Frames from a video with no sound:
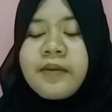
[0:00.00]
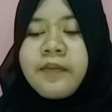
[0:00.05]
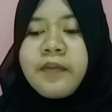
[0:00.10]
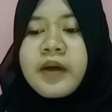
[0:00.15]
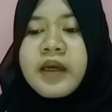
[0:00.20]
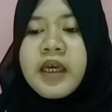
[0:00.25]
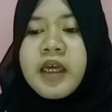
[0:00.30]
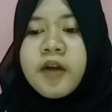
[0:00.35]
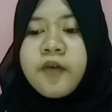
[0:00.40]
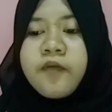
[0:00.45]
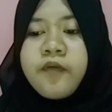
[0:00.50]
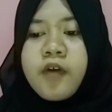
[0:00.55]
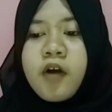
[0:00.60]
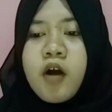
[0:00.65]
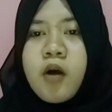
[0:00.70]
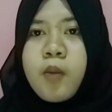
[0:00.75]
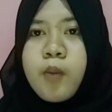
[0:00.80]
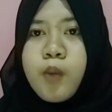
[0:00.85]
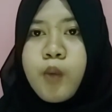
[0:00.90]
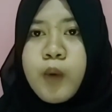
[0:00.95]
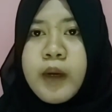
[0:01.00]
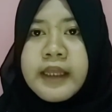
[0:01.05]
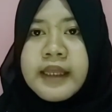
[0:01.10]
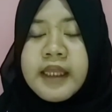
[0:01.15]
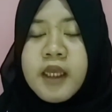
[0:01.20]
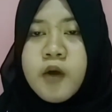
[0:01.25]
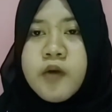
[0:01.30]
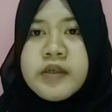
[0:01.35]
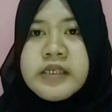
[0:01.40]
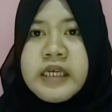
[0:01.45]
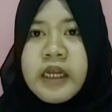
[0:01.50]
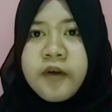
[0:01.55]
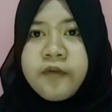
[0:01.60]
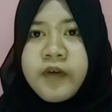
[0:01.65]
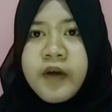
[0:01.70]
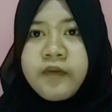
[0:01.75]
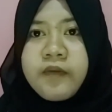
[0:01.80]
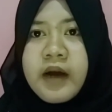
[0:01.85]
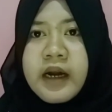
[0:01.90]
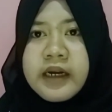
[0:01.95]
begin from
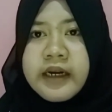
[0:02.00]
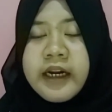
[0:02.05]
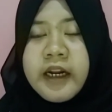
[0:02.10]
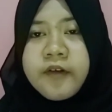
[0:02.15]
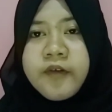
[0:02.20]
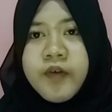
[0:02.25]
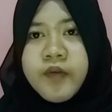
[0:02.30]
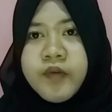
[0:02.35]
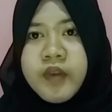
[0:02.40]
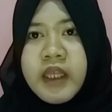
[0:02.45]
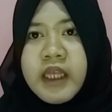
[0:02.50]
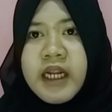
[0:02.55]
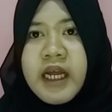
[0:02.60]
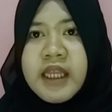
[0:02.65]
1515